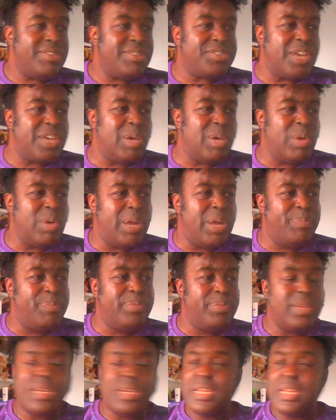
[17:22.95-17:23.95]
So,
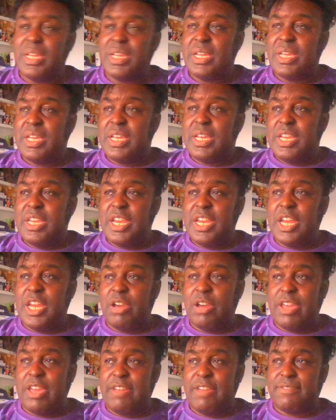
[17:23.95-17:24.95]

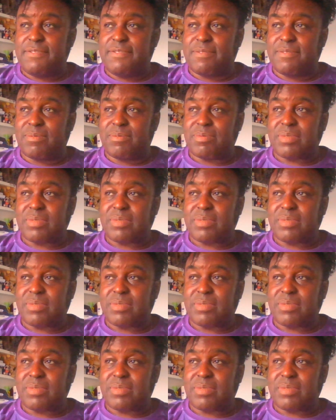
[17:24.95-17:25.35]
if